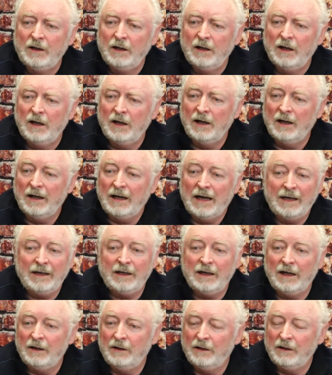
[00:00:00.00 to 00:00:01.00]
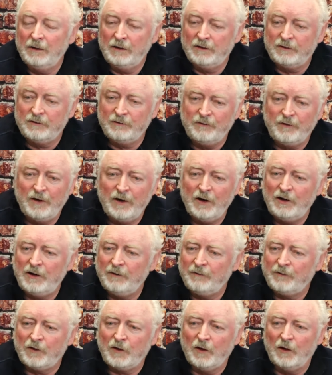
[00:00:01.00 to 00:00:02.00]
uh, I it's very
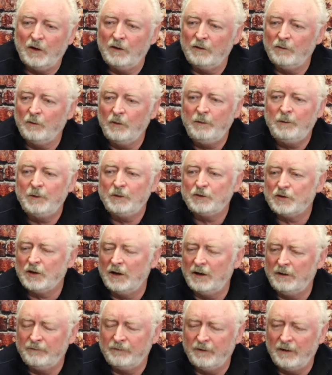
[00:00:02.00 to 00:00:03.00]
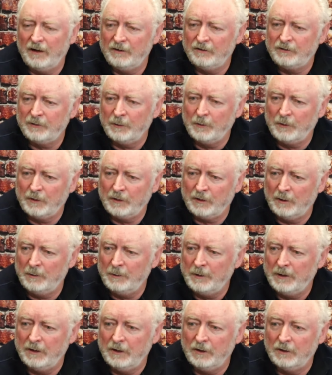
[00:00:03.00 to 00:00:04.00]
difficult. We've been trying to find someone to come
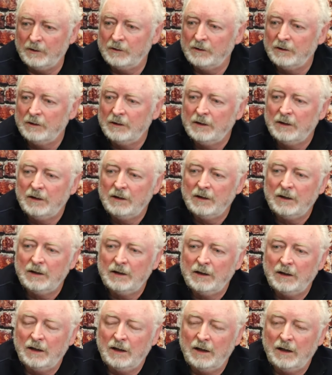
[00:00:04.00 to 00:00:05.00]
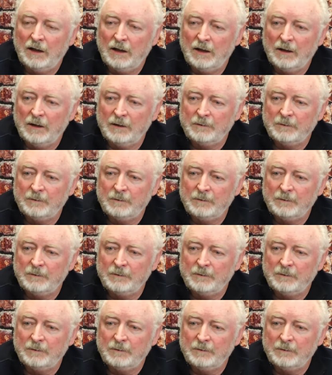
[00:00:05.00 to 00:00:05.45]
here. Uh,